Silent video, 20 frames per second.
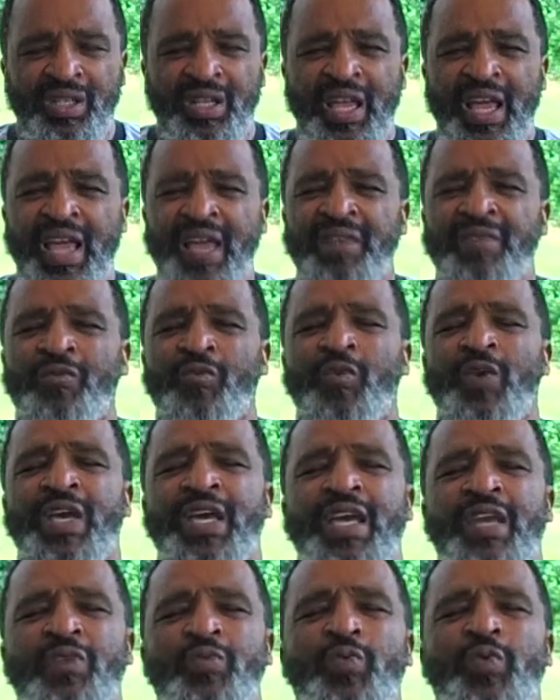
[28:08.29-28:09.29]
And
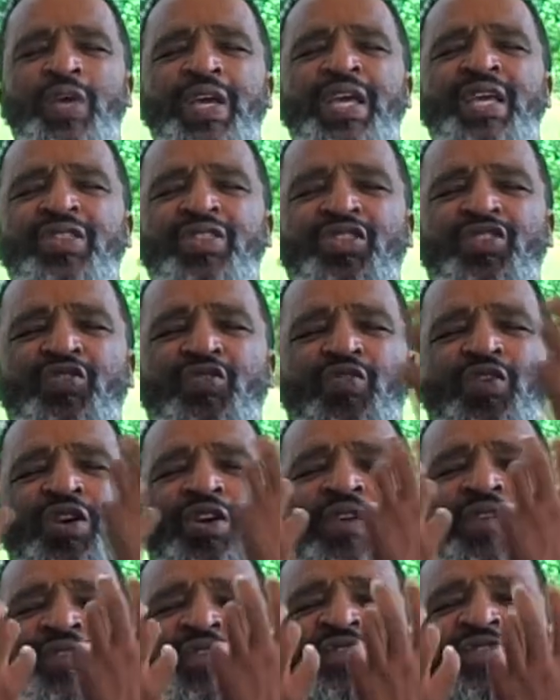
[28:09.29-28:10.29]
when we
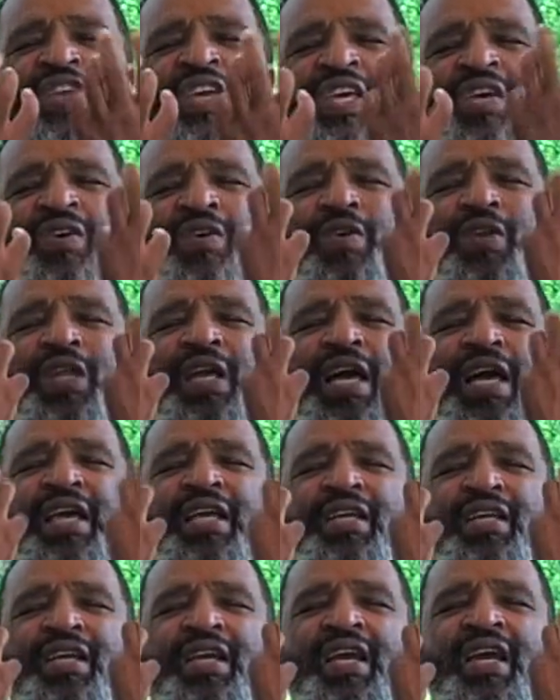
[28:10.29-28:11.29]
feel
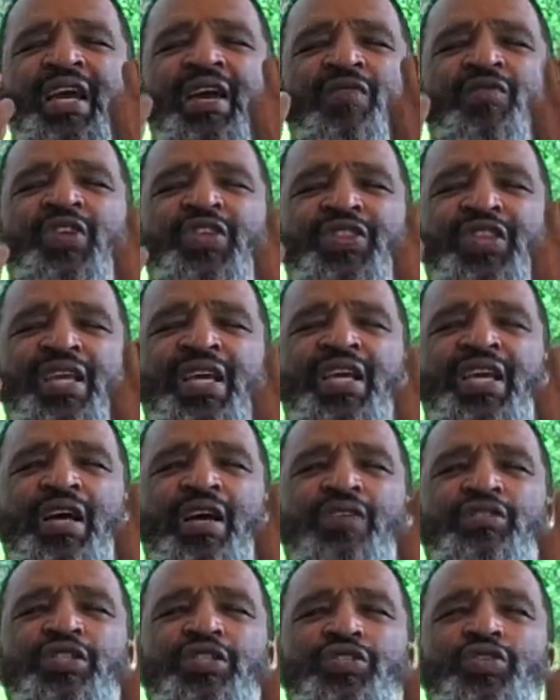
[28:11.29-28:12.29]
like everything
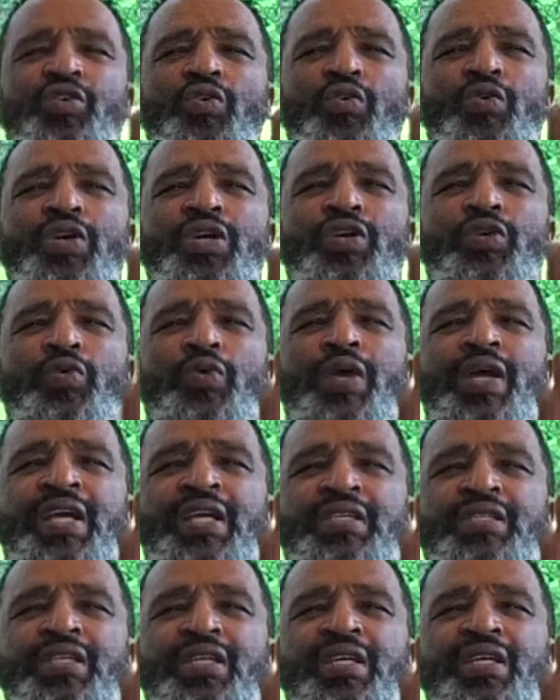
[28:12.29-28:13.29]
else is going
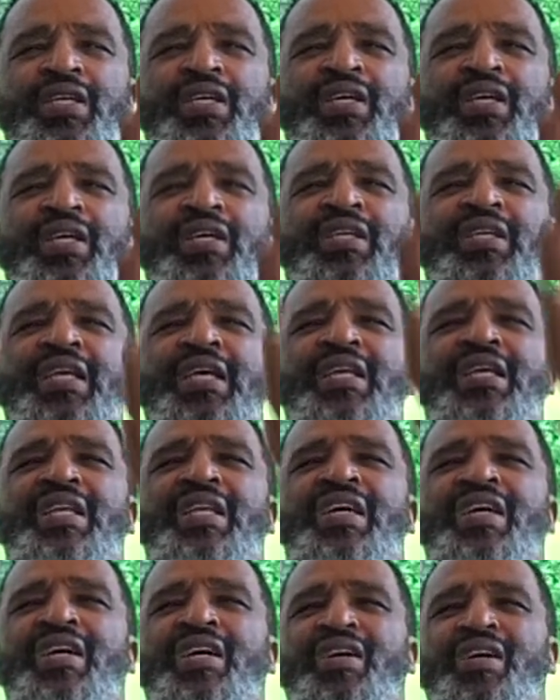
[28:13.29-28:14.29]
crazy, then
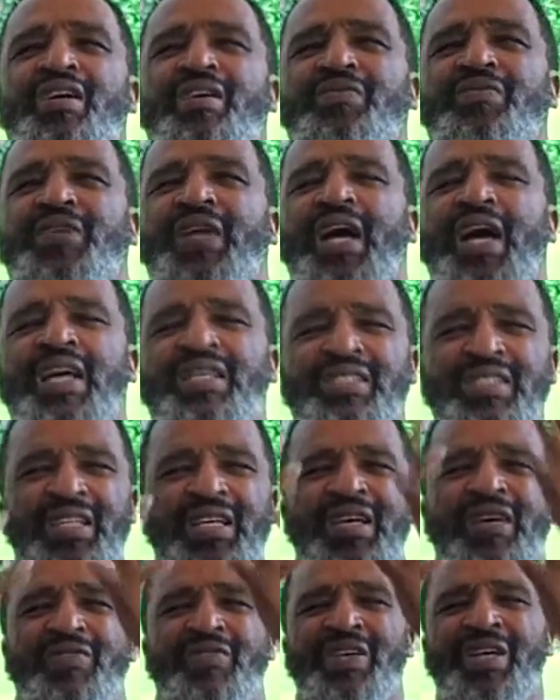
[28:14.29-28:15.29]
love, God's
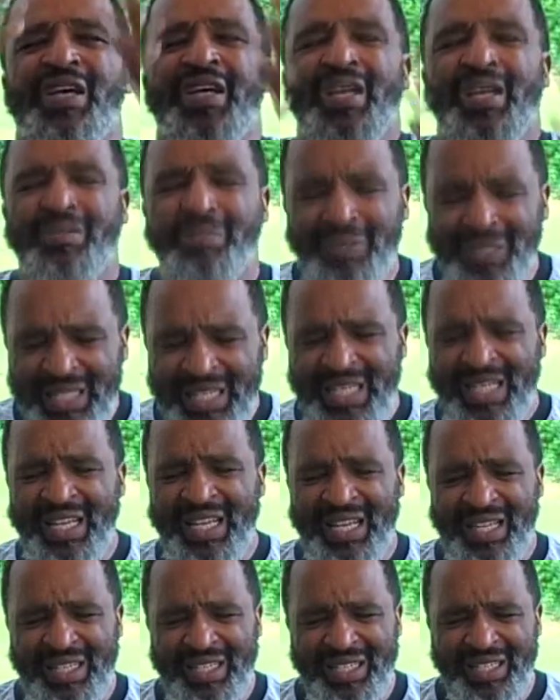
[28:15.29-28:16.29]
love comes
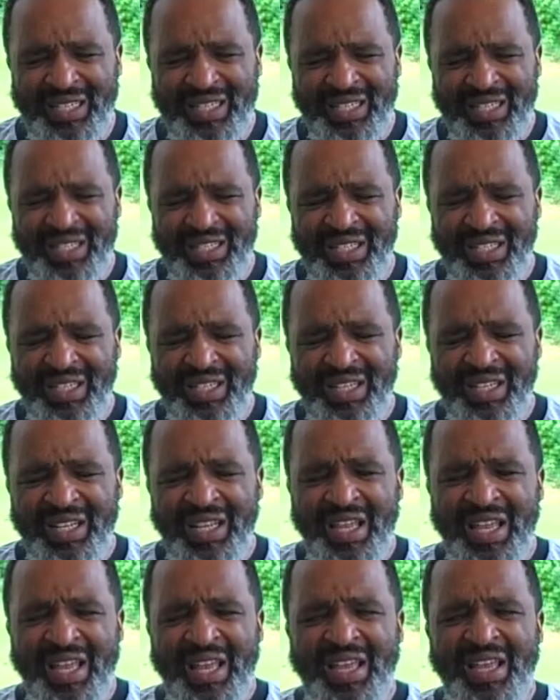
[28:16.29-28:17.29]
in.
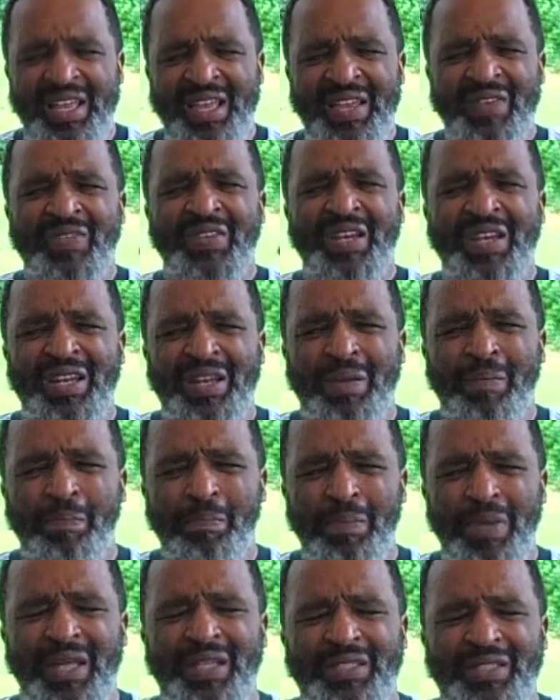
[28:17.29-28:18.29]
Even in the
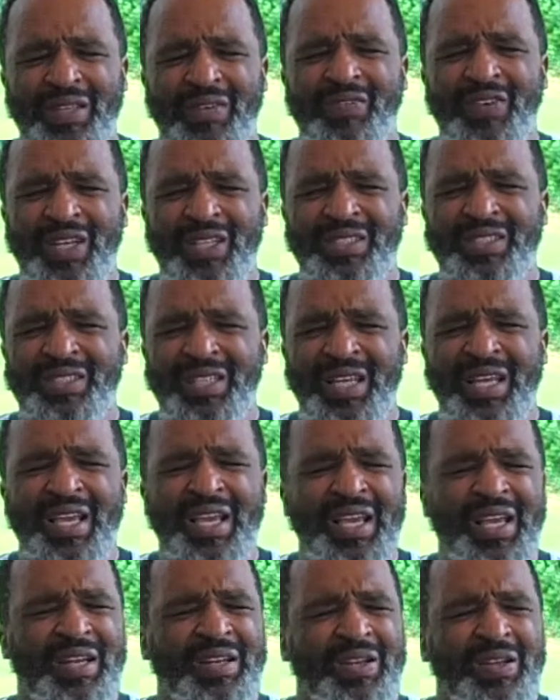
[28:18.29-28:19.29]
midst of us
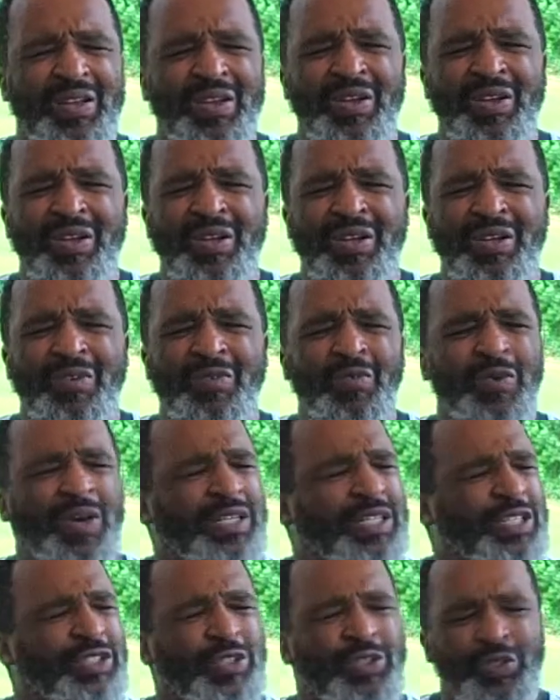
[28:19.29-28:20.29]
saying,
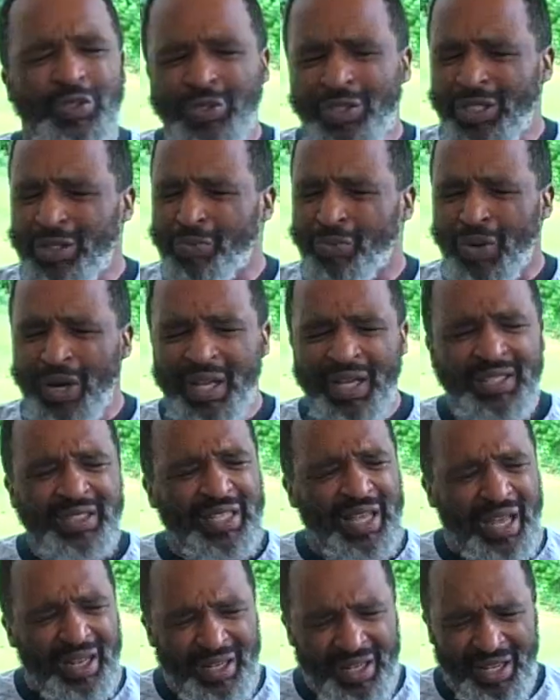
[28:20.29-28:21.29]
what did you do? Just bring us
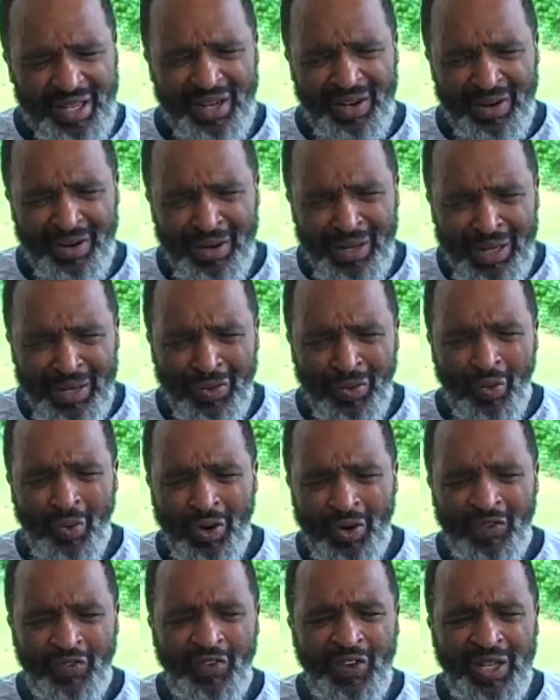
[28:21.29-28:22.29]
out here in
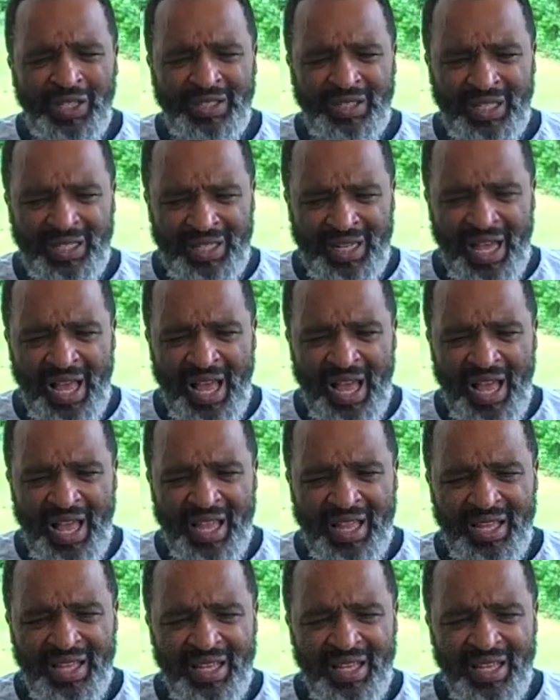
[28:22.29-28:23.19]
order for us to die.